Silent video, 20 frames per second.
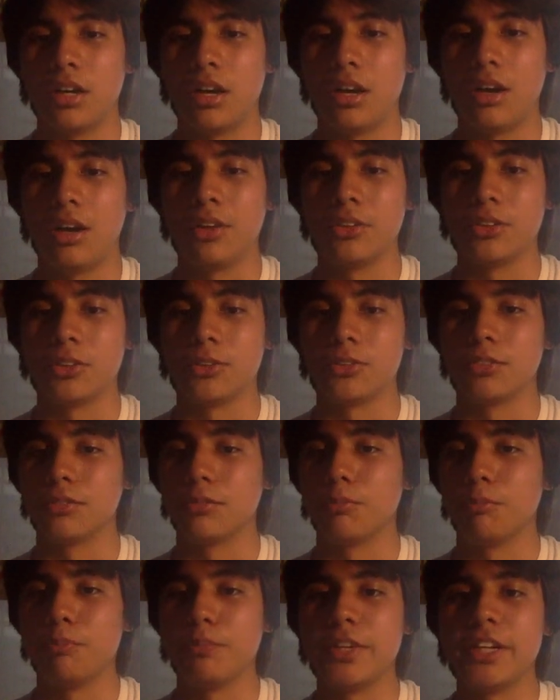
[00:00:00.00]
other
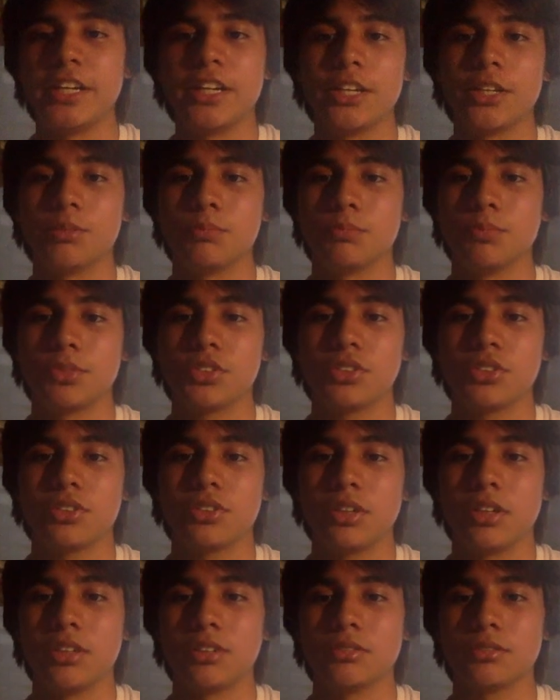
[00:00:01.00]
mediums
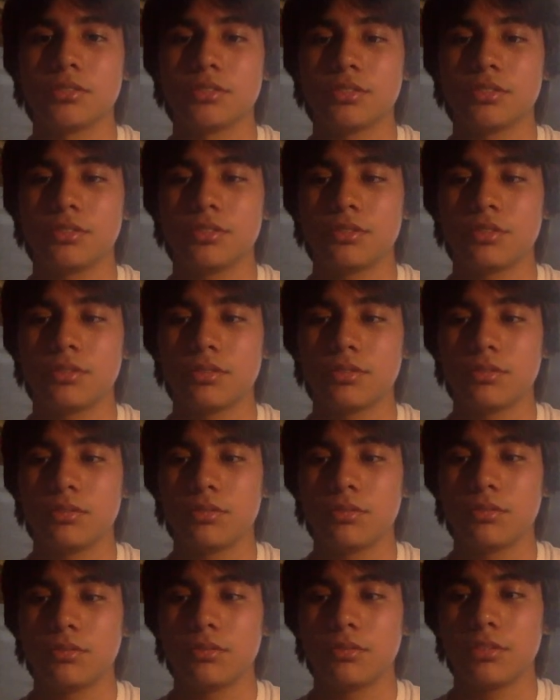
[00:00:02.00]
of
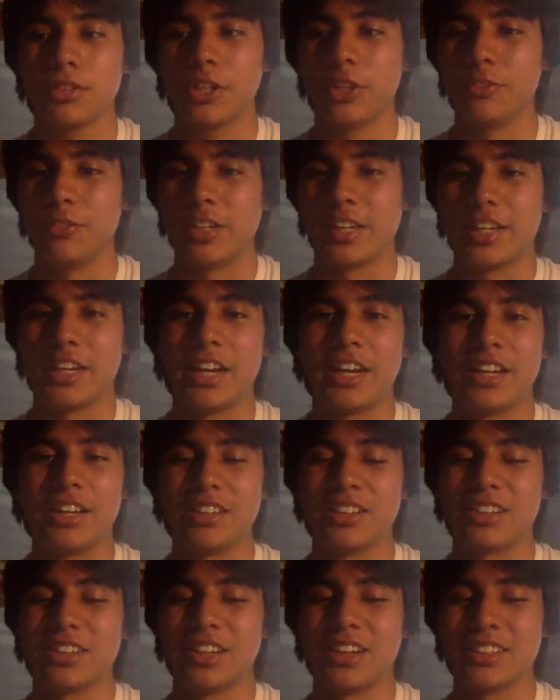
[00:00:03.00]

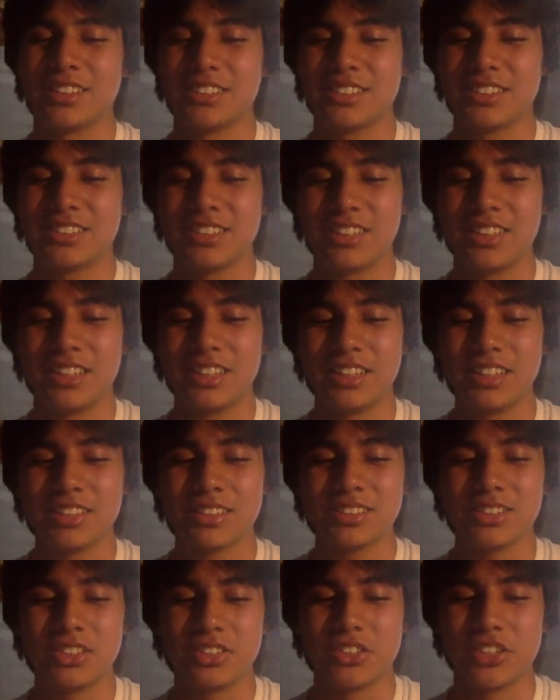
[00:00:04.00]
communicating thoughts,
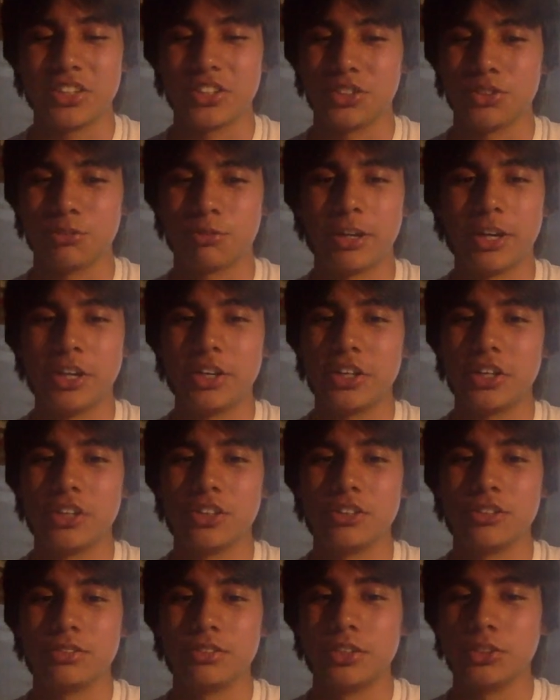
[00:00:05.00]
such as
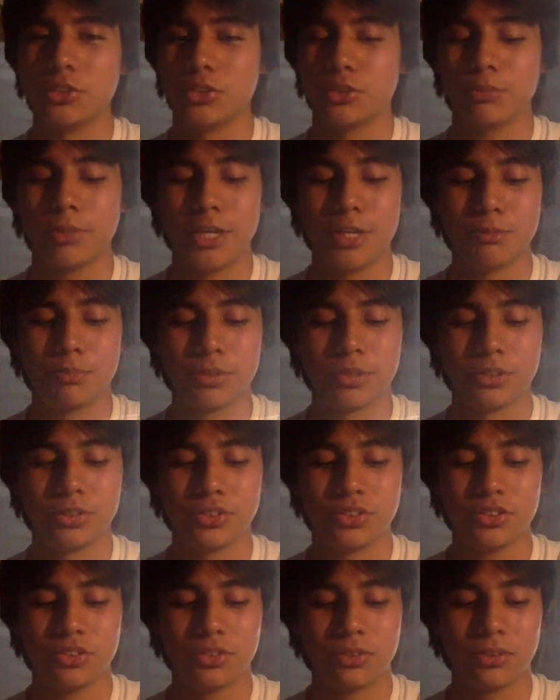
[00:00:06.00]
radio,
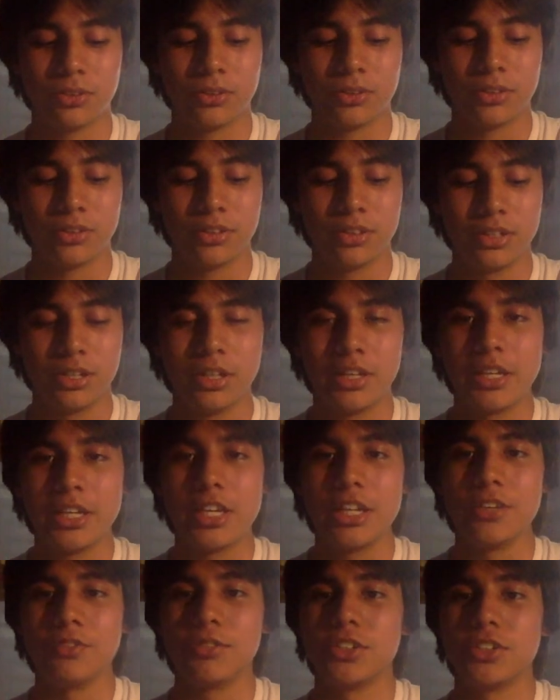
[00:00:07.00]
newspapers, or
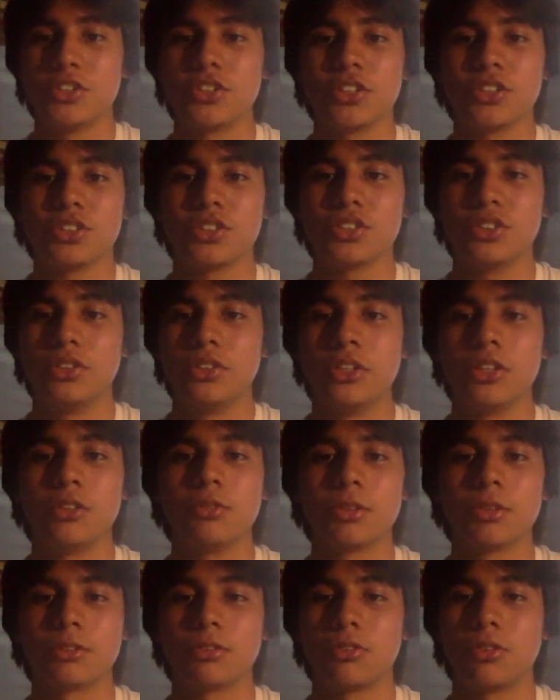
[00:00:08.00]
even just
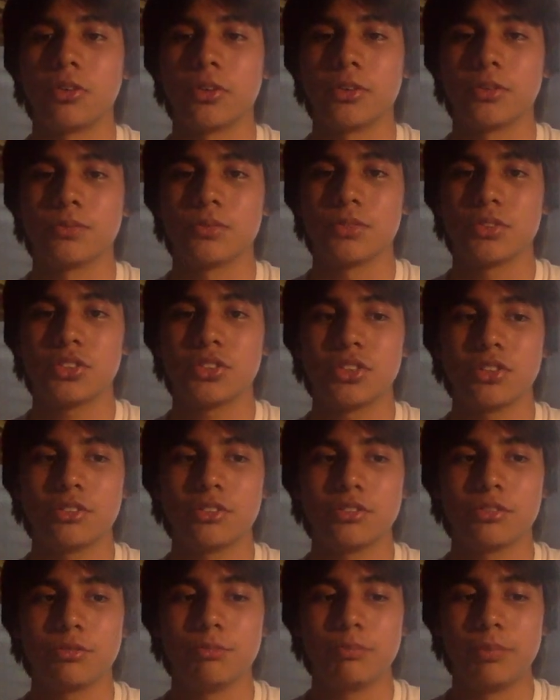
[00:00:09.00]
newer forms
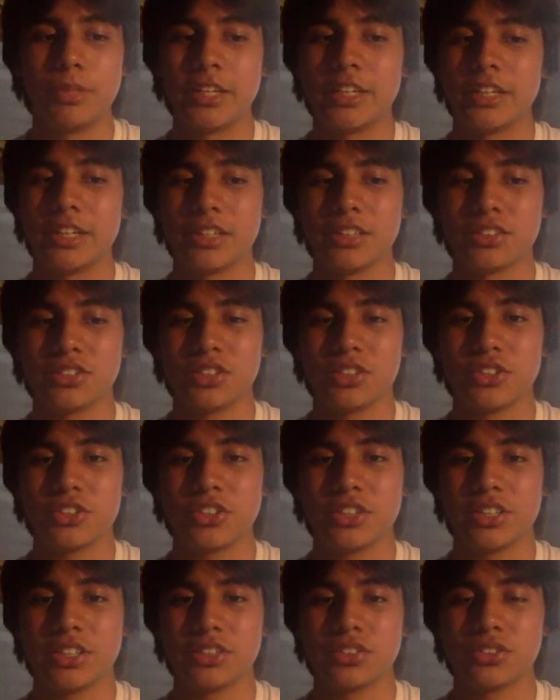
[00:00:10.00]
of media, such
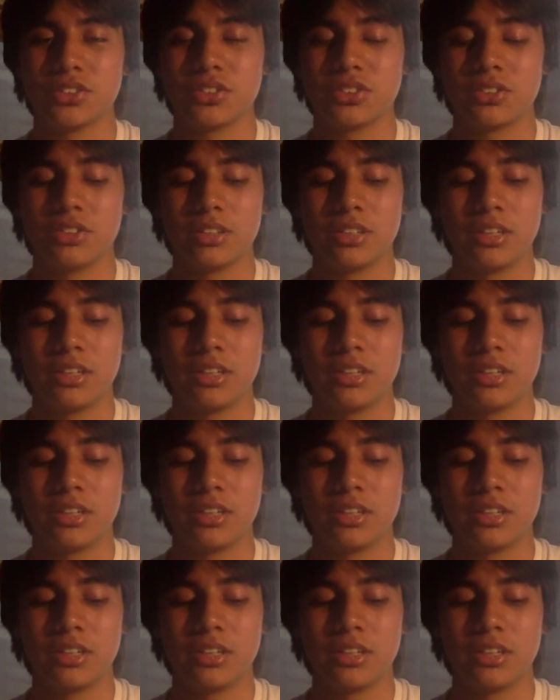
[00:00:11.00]
as